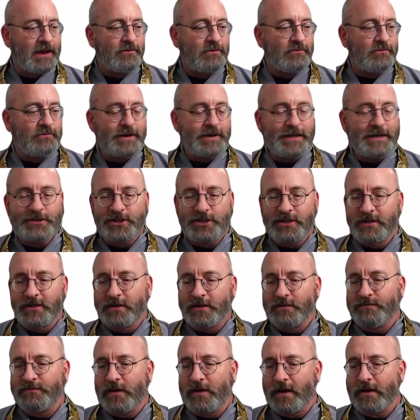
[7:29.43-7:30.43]
reaching
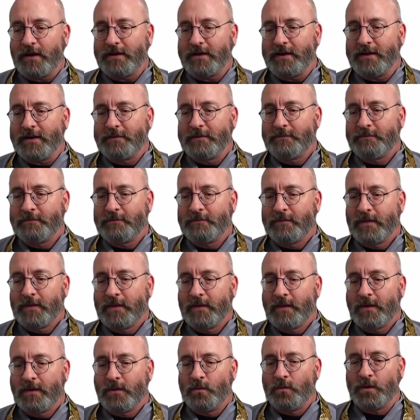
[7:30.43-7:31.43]
Nirvana
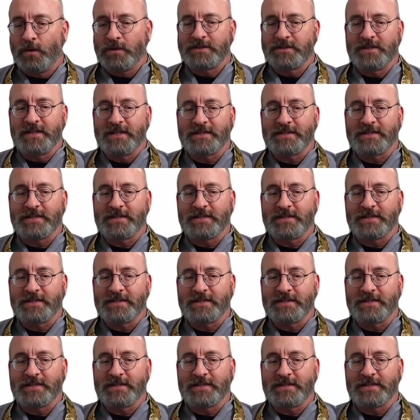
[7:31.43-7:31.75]
was the